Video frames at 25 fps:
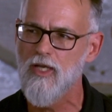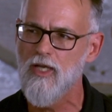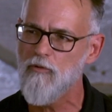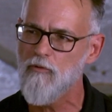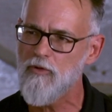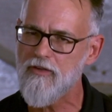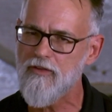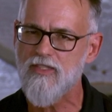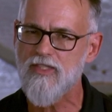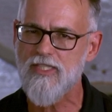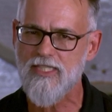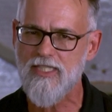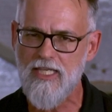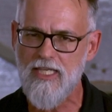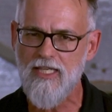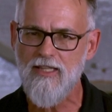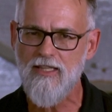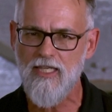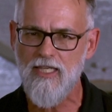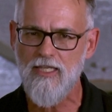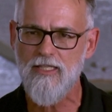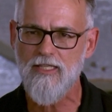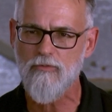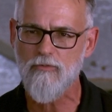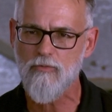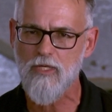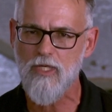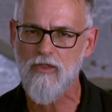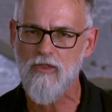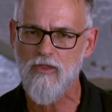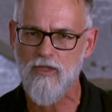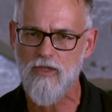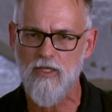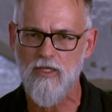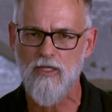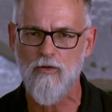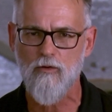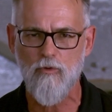we've seen these
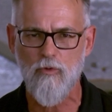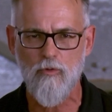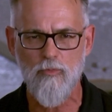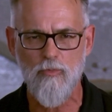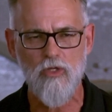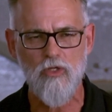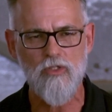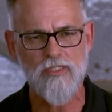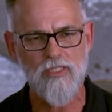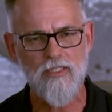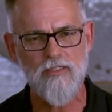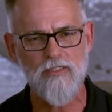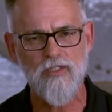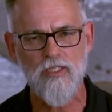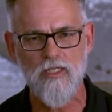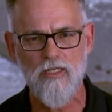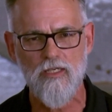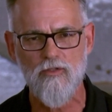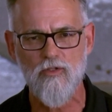with uh, remote sensing